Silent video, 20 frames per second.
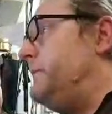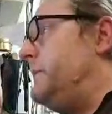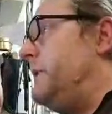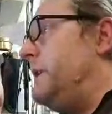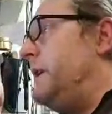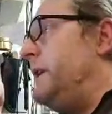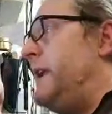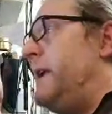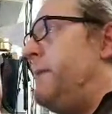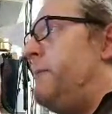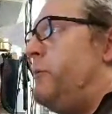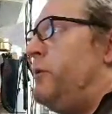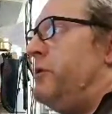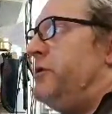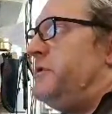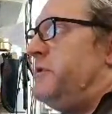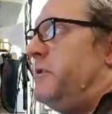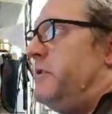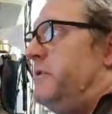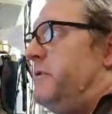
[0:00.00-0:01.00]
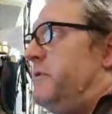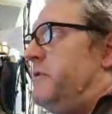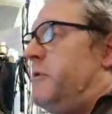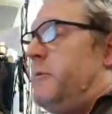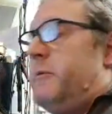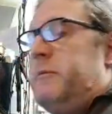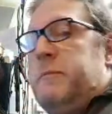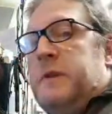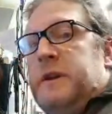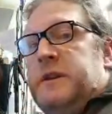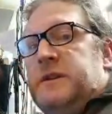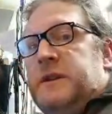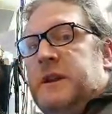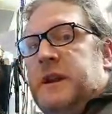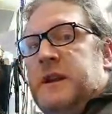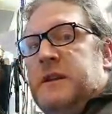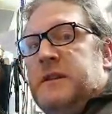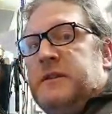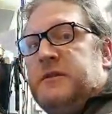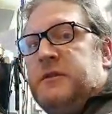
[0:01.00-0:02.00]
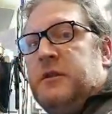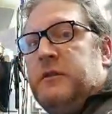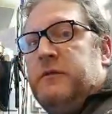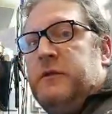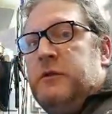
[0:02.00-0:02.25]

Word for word: And then once I've copied and pasted it into stuff,